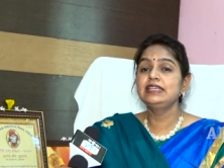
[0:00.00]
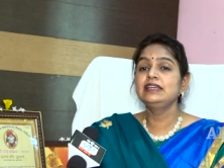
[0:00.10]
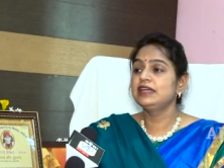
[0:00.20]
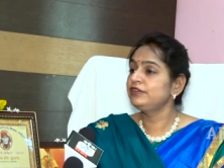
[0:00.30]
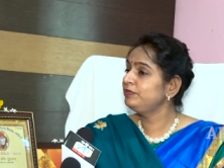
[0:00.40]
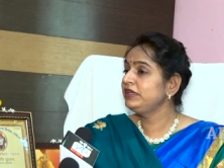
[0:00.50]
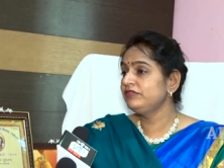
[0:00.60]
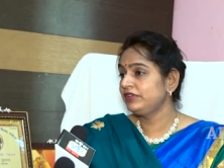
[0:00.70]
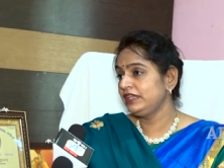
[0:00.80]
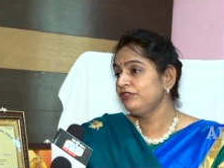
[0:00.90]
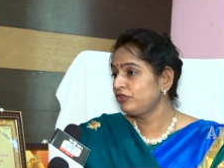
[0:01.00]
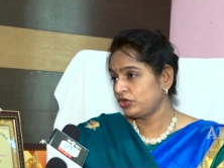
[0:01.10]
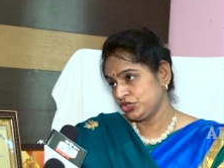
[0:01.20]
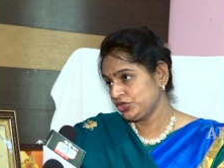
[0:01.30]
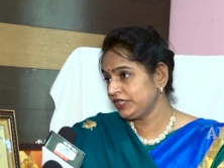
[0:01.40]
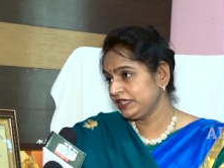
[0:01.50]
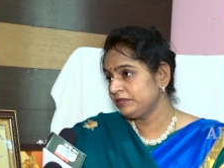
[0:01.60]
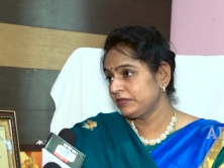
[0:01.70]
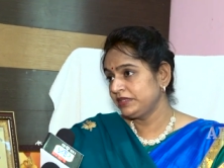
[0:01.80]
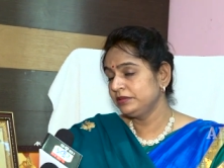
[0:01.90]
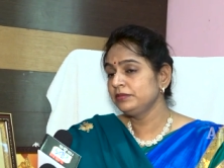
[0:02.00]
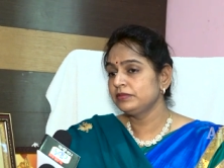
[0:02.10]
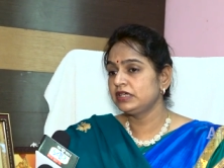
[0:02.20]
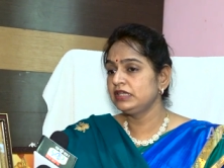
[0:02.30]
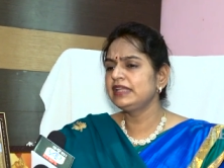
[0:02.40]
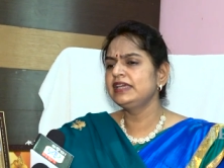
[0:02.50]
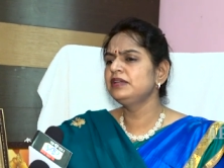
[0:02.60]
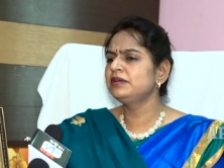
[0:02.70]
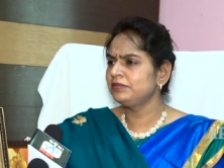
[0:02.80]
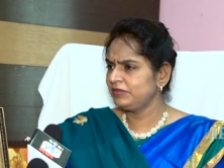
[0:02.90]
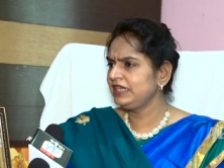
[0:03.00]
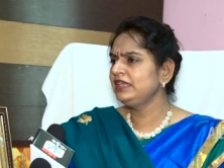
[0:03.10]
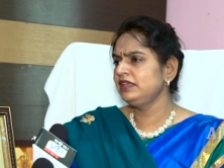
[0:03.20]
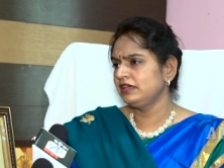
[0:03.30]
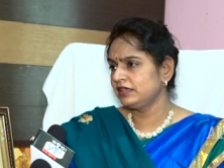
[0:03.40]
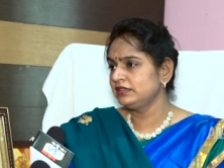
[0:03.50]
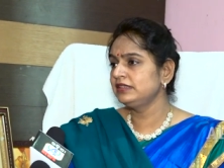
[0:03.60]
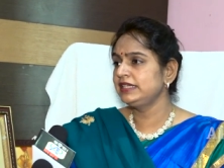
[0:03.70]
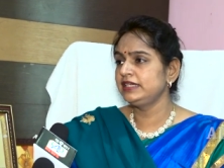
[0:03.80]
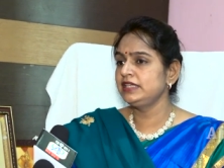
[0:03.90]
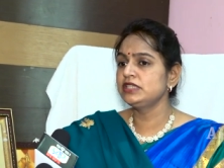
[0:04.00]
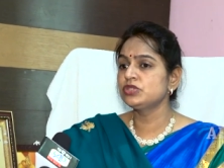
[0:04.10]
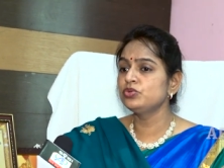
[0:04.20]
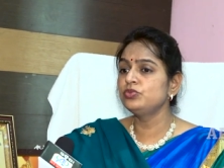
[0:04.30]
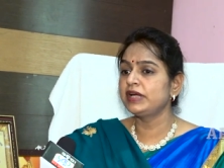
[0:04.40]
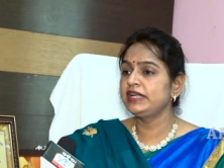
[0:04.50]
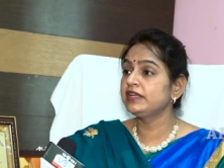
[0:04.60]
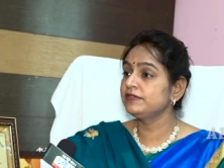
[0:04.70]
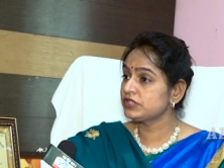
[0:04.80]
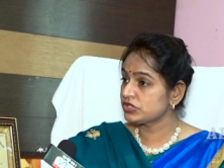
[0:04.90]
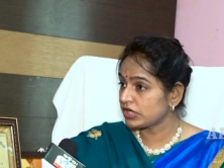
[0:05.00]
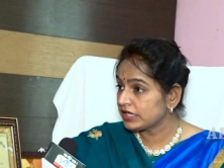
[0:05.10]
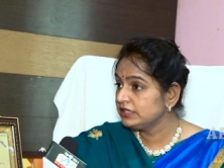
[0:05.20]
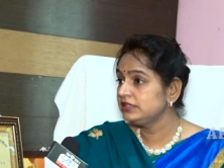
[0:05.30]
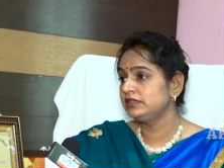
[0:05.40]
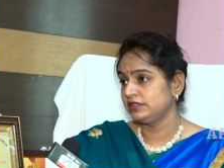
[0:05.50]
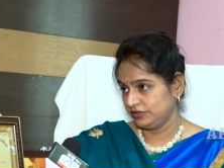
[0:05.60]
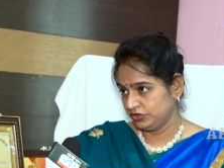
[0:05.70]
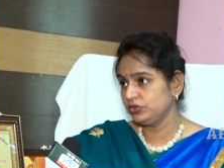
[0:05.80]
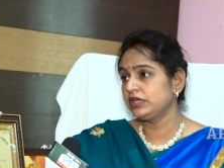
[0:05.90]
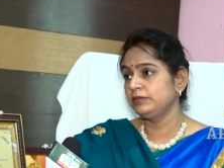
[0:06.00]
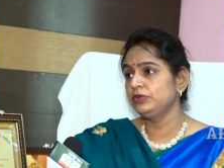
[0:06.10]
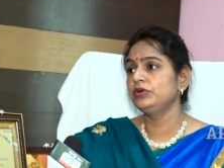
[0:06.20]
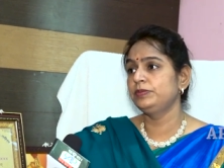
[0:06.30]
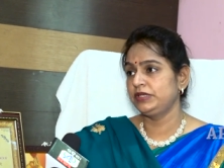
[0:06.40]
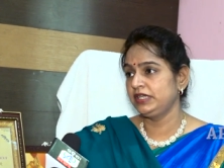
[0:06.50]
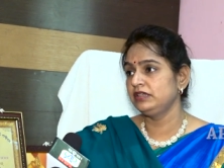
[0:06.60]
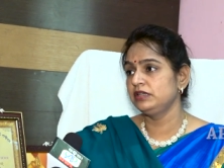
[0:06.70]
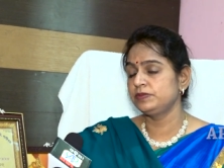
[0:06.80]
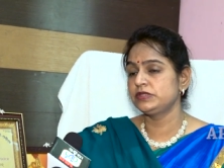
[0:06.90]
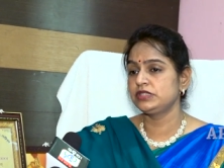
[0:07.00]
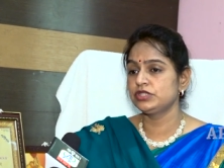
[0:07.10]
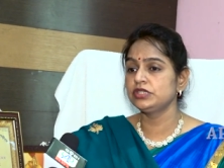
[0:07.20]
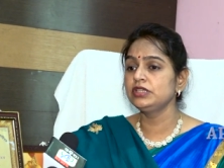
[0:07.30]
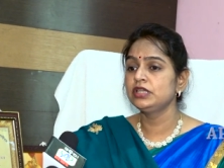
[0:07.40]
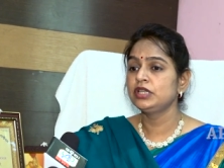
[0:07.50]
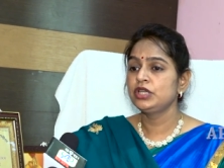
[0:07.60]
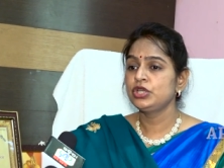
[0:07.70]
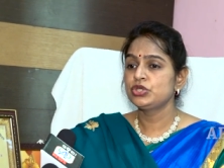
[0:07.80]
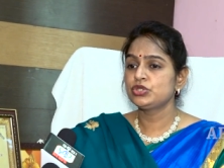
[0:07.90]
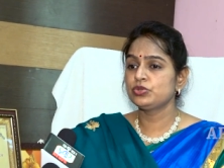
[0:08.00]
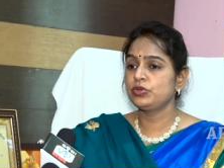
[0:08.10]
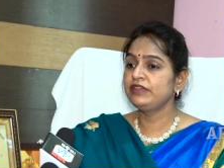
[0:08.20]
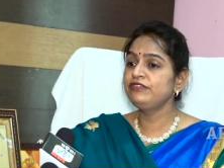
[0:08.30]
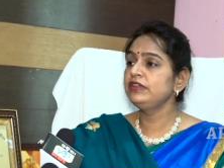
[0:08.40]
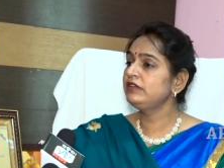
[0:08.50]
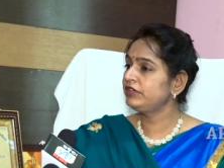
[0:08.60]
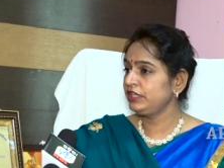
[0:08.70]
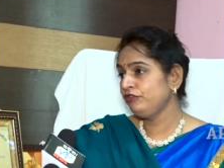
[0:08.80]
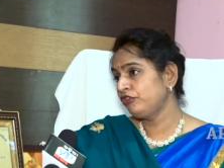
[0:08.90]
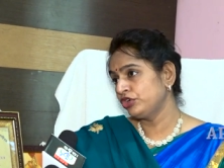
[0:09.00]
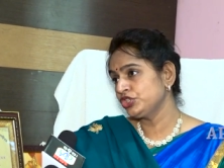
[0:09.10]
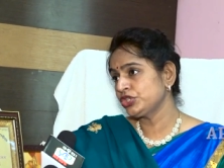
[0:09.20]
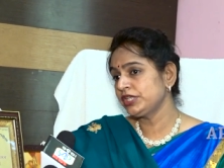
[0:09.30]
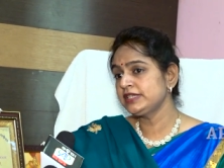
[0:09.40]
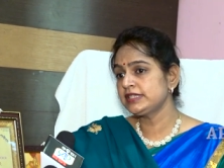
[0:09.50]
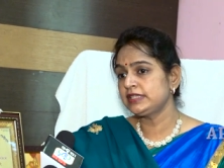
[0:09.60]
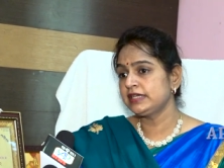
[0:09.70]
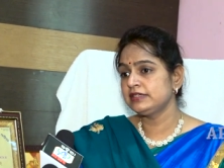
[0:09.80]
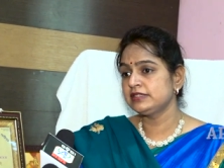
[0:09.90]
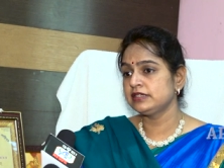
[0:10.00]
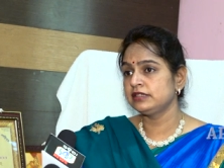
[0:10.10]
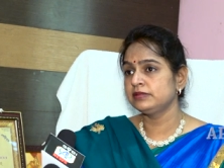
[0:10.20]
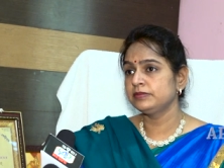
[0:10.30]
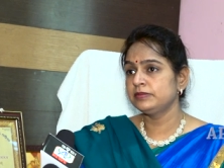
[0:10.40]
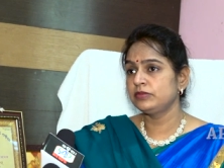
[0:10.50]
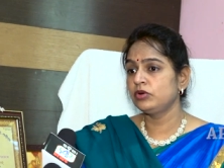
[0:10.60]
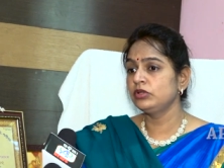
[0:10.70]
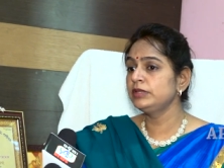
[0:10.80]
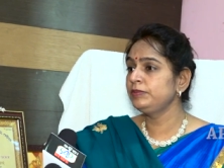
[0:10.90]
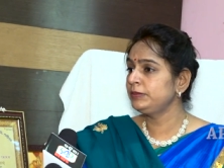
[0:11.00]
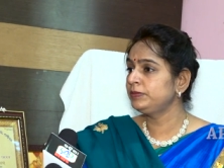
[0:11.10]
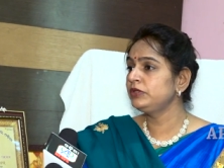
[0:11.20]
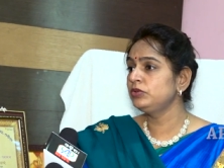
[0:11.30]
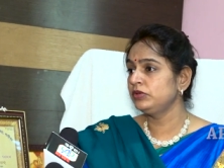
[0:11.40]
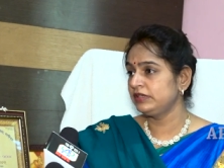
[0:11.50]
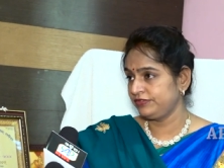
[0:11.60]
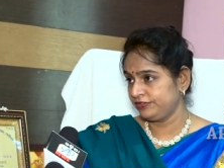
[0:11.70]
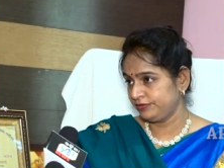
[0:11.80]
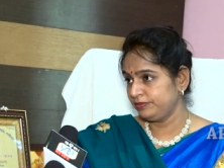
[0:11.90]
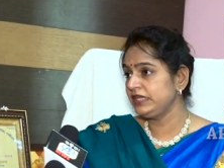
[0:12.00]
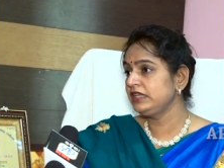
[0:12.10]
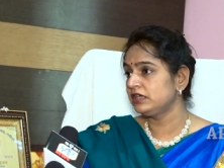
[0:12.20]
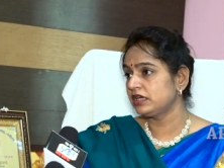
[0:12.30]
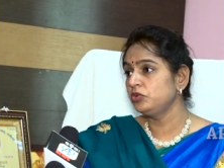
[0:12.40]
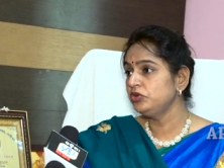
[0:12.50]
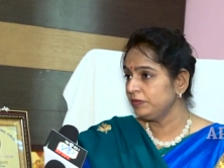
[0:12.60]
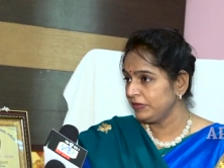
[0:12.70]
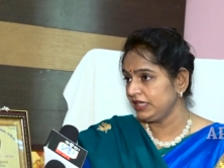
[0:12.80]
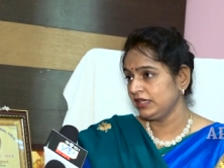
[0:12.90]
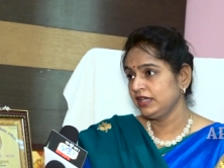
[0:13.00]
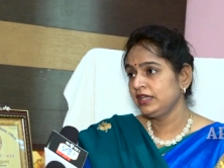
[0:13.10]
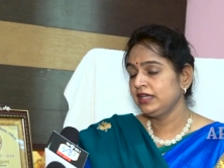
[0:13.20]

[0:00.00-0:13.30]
think I have been very fortunate, madam, unlike many other ladies who might have struggled to come to a particular position. So I feel very fortunate that all the people who have been around me,